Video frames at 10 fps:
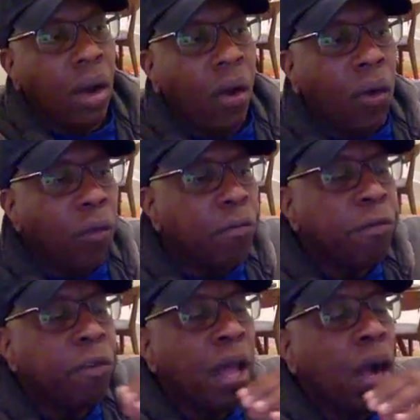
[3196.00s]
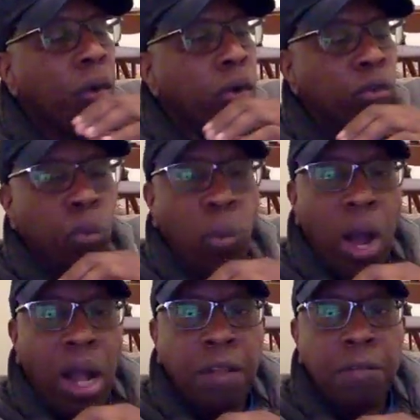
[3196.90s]
Flowers,
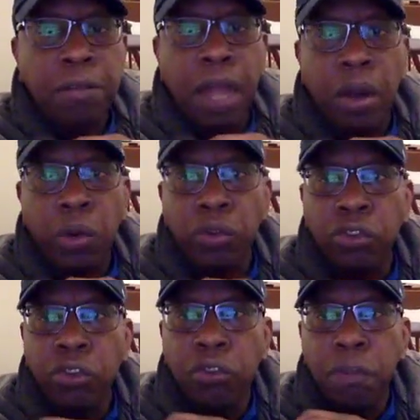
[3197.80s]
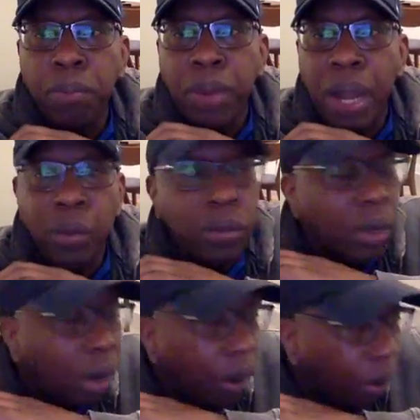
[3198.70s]
wildflowers, just sprout
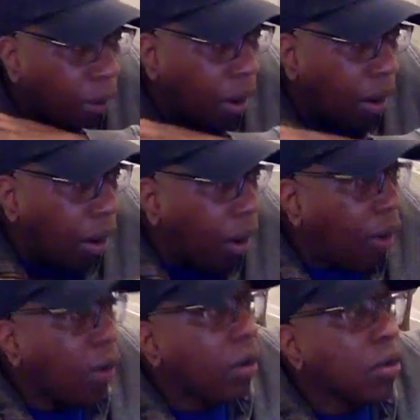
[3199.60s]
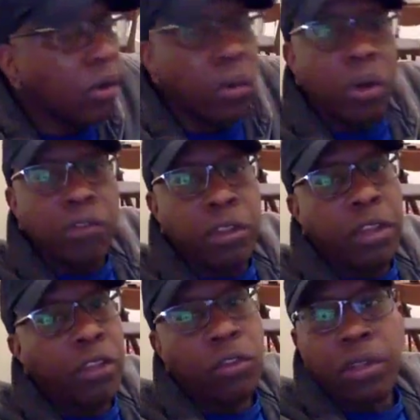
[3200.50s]
all across the
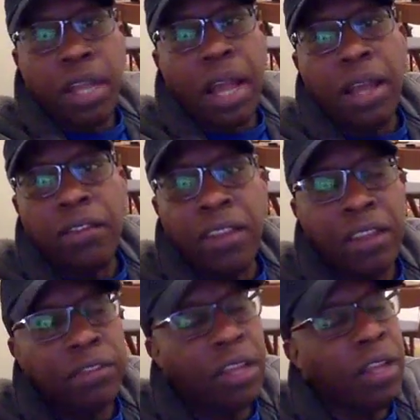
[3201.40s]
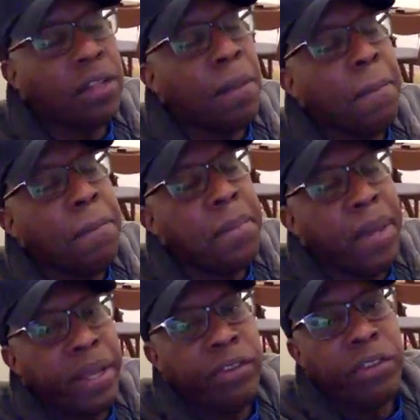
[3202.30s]
desert. Guys, it's an
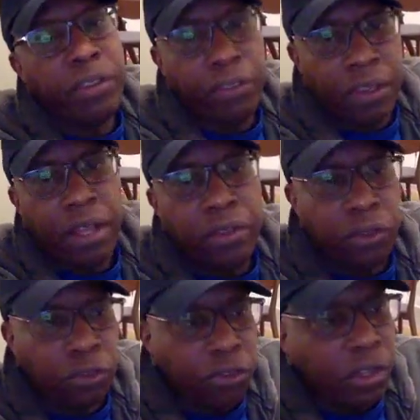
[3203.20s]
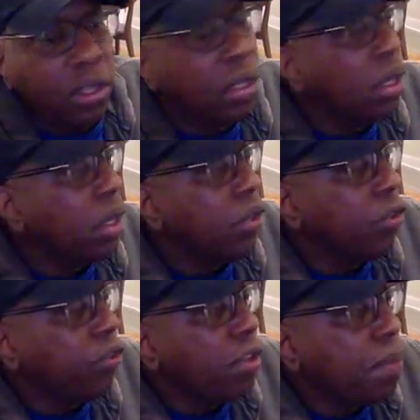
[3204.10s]
amazing sight to see. You
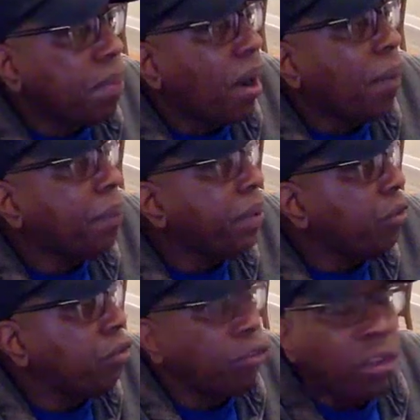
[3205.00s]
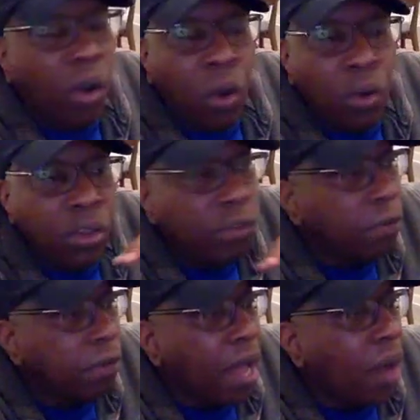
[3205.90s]
see poppies, you see all these
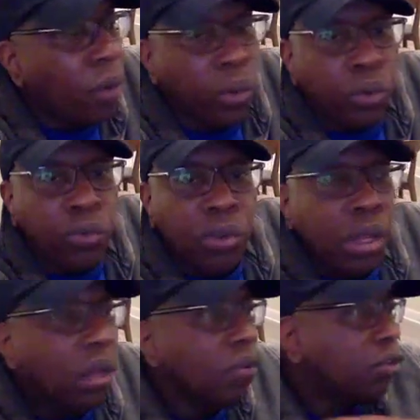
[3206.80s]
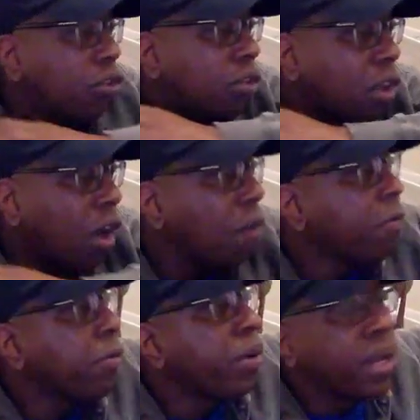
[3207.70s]
flowers just
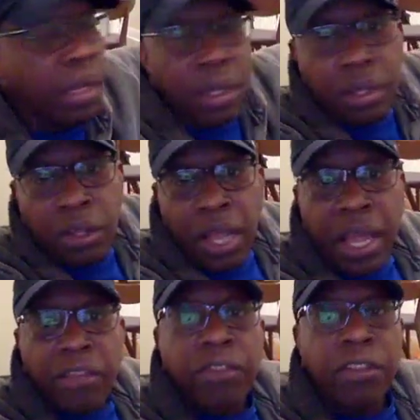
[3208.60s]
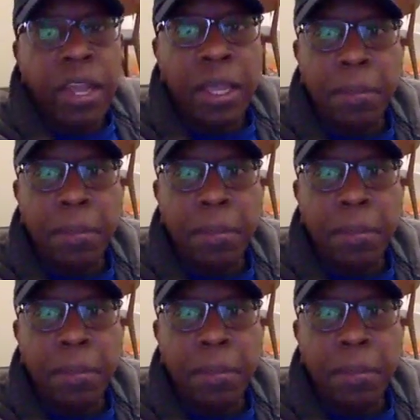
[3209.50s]
covering the landscape.